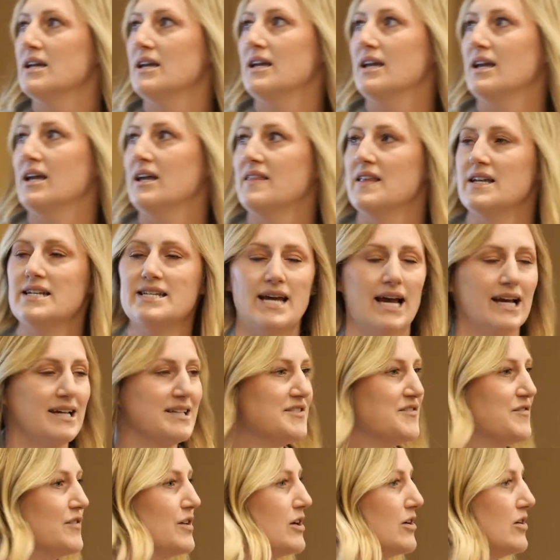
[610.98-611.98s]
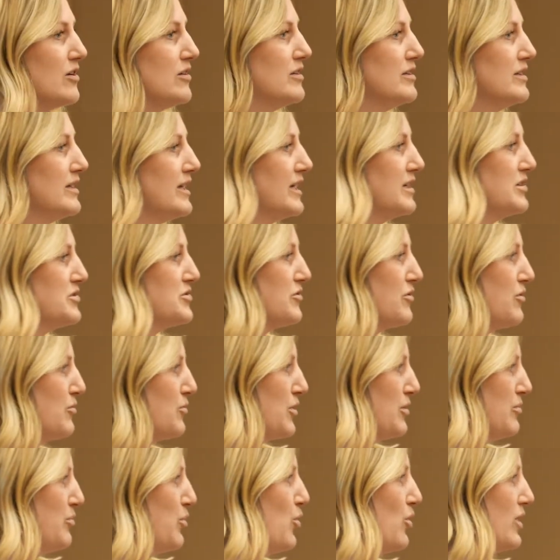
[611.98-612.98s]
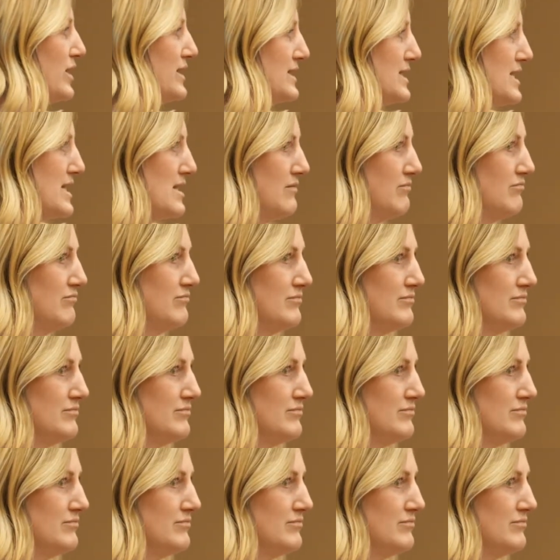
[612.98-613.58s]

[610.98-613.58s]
in the text field, enter the word poison.